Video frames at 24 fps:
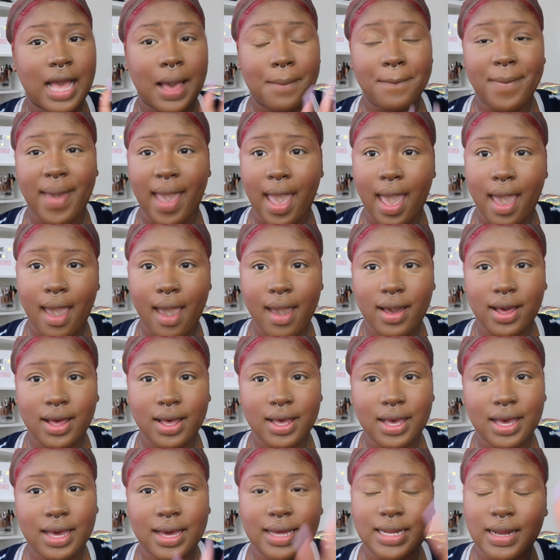I'm back
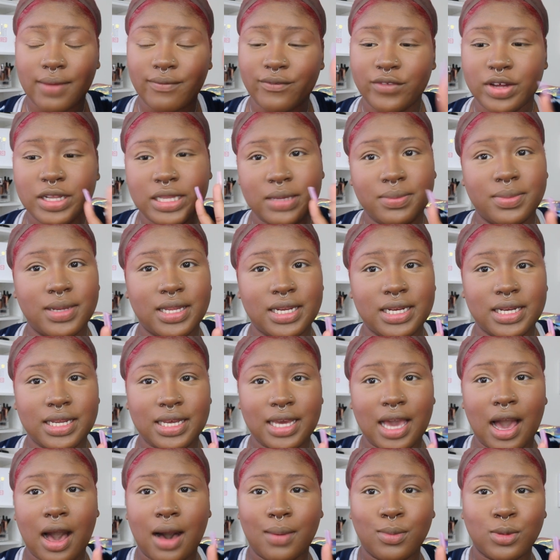and I'm fully
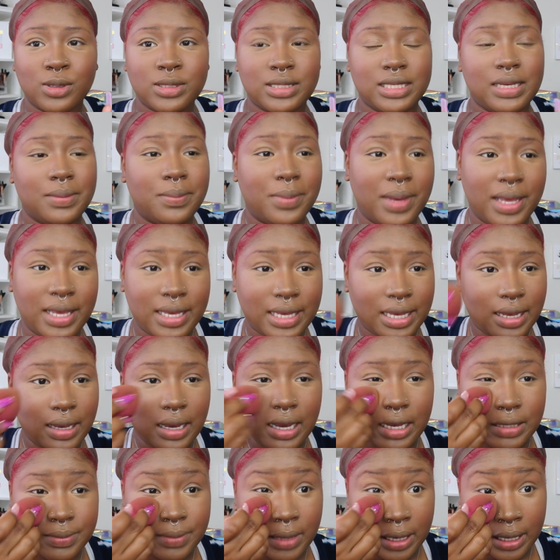blended I almost didn't make it
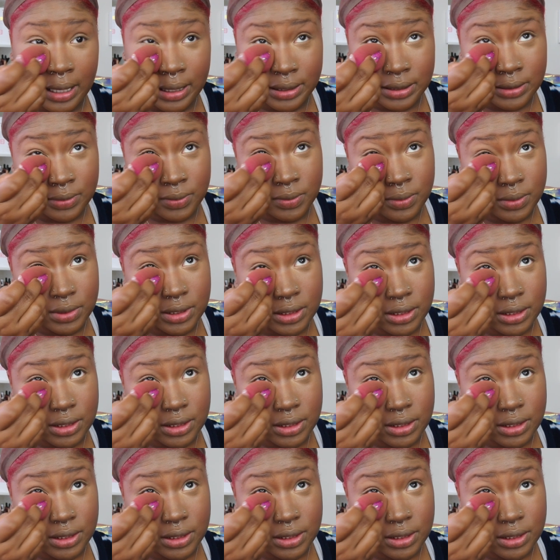because my cousin